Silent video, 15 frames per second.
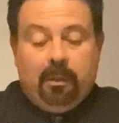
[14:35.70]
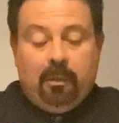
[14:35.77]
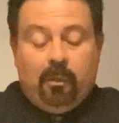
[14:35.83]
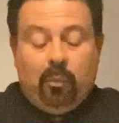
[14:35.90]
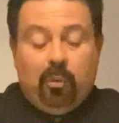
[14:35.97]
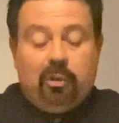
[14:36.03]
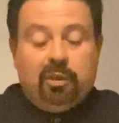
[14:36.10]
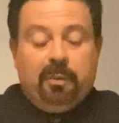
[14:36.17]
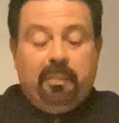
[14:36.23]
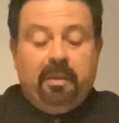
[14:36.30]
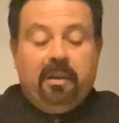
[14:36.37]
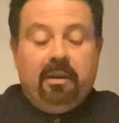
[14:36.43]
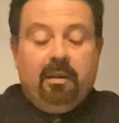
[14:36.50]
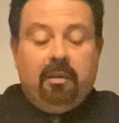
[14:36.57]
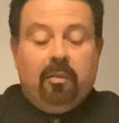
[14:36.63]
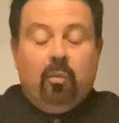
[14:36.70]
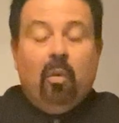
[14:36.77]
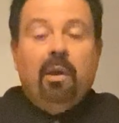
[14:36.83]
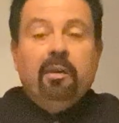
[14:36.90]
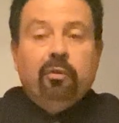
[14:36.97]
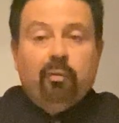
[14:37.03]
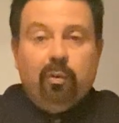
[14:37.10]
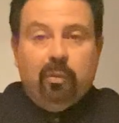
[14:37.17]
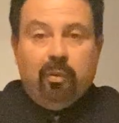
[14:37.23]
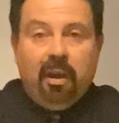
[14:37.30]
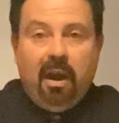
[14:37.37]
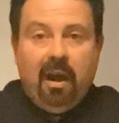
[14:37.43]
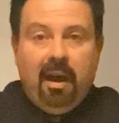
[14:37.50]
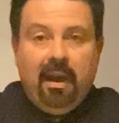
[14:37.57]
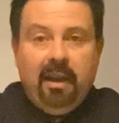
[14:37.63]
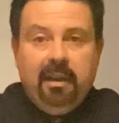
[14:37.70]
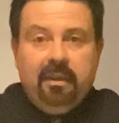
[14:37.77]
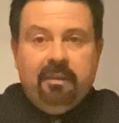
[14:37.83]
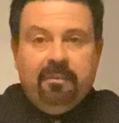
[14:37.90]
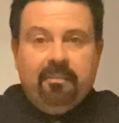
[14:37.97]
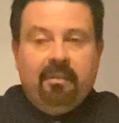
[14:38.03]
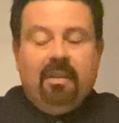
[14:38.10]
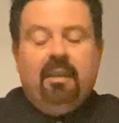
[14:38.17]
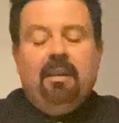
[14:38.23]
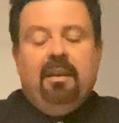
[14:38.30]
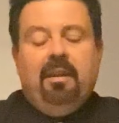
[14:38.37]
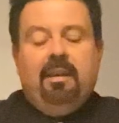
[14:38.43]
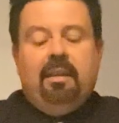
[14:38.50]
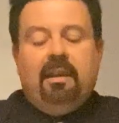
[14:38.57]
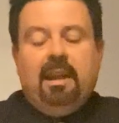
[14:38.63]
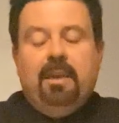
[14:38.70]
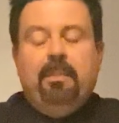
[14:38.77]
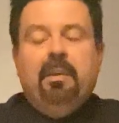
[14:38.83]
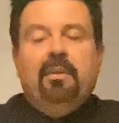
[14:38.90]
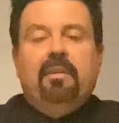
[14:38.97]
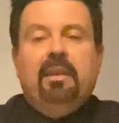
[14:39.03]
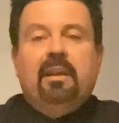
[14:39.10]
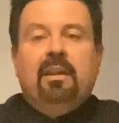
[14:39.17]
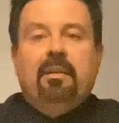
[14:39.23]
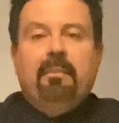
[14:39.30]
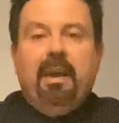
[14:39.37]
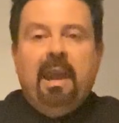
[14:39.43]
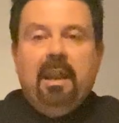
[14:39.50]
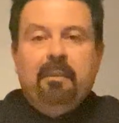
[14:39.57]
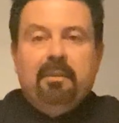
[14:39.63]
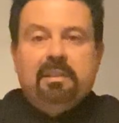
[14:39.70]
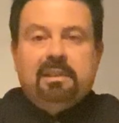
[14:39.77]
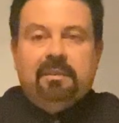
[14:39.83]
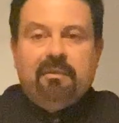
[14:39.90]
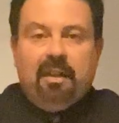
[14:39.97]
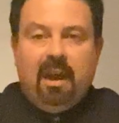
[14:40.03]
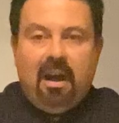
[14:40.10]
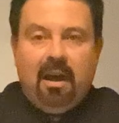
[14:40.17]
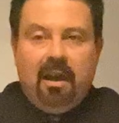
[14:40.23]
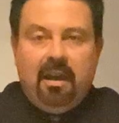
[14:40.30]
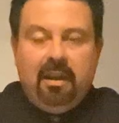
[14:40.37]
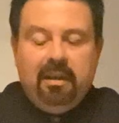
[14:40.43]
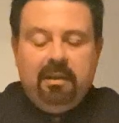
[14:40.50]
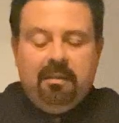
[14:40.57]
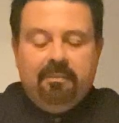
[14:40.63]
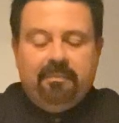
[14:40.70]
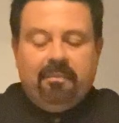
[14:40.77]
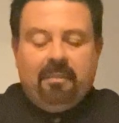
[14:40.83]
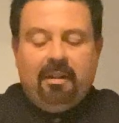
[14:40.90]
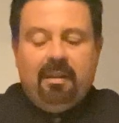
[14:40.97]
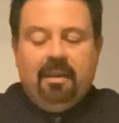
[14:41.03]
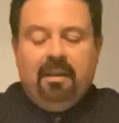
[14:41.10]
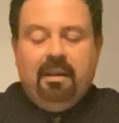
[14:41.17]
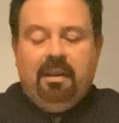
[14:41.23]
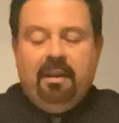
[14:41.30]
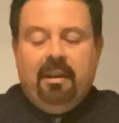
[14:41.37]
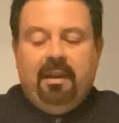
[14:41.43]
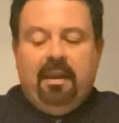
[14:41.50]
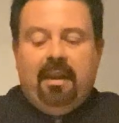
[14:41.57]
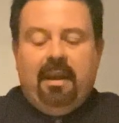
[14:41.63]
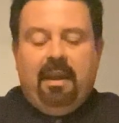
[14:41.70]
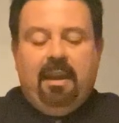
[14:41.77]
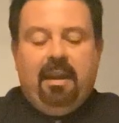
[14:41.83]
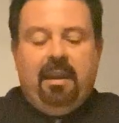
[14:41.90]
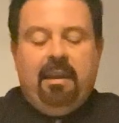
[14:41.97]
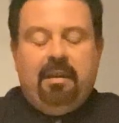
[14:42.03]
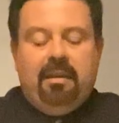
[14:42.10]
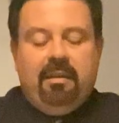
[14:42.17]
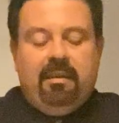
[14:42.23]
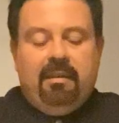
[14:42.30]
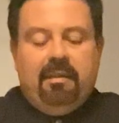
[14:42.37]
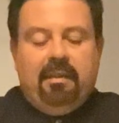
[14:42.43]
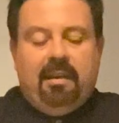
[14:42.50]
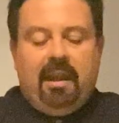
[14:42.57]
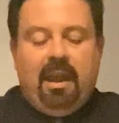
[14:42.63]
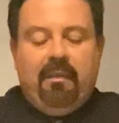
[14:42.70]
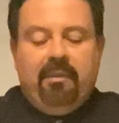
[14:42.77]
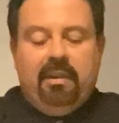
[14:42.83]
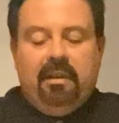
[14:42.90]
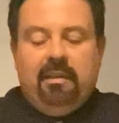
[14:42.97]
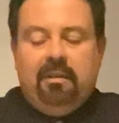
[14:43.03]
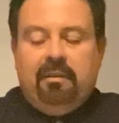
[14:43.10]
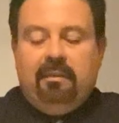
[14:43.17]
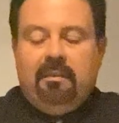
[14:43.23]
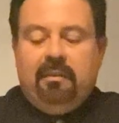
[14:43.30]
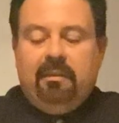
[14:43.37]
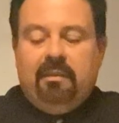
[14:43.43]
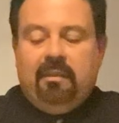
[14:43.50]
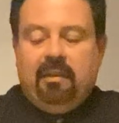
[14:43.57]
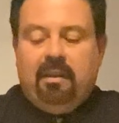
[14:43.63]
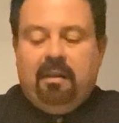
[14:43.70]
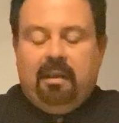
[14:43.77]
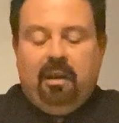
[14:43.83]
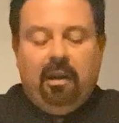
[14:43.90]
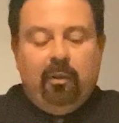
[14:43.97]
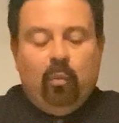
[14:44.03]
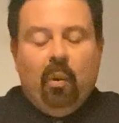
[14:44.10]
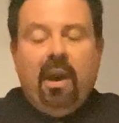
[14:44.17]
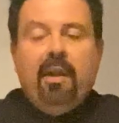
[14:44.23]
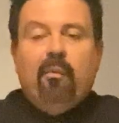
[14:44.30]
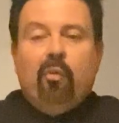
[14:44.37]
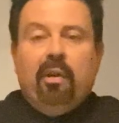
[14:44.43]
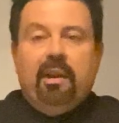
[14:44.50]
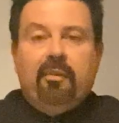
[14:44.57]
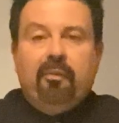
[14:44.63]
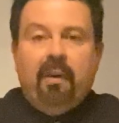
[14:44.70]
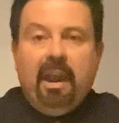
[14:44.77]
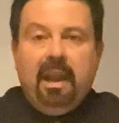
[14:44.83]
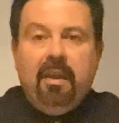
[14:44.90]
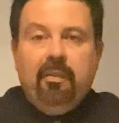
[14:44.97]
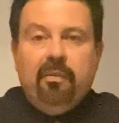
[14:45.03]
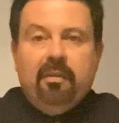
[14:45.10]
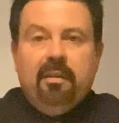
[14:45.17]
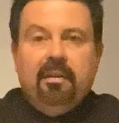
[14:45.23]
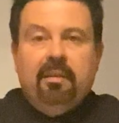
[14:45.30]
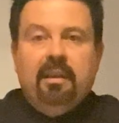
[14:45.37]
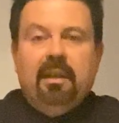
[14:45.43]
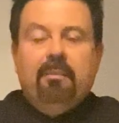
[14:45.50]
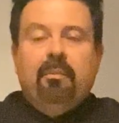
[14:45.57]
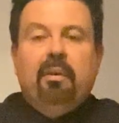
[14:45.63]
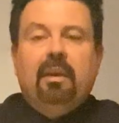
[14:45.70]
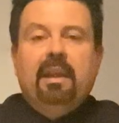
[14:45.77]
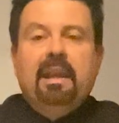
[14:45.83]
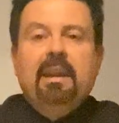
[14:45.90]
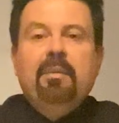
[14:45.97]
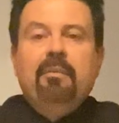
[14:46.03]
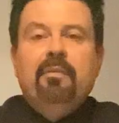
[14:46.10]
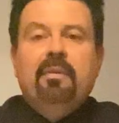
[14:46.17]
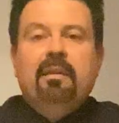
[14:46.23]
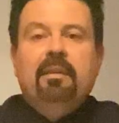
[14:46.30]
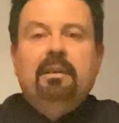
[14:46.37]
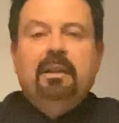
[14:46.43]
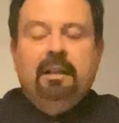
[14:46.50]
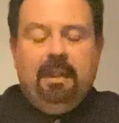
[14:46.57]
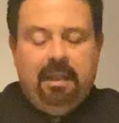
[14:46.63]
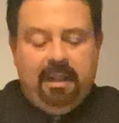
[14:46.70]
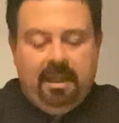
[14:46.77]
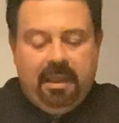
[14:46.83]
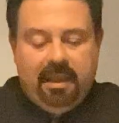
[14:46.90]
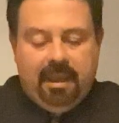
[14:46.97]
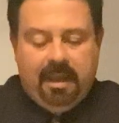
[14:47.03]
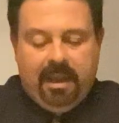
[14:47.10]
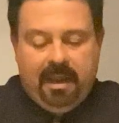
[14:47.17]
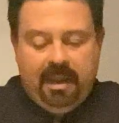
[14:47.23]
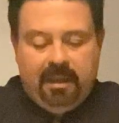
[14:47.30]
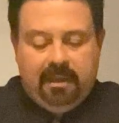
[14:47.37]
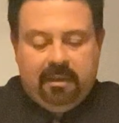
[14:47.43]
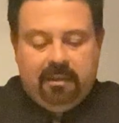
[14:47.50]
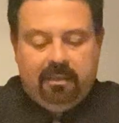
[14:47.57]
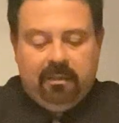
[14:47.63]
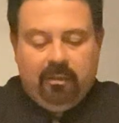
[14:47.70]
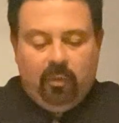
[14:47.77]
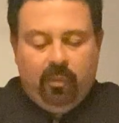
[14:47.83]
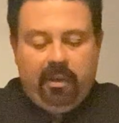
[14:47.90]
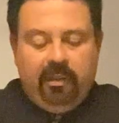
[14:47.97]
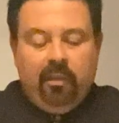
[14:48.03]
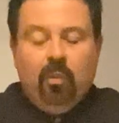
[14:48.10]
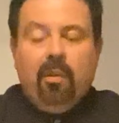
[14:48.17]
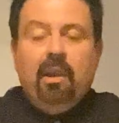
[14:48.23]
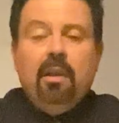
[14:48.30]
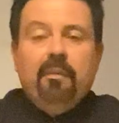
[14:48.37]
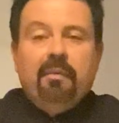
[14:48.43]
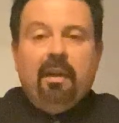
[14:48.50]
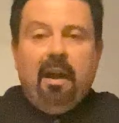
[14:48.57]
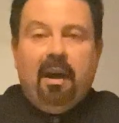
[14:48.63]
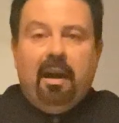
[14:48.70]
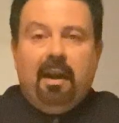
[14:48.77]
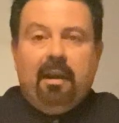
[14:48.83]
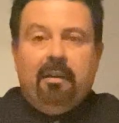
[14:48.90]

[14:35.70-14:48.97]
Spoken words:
worshiping one true God, keeping the commandments of God, and having unwavering faith and belief, and doing the will of God.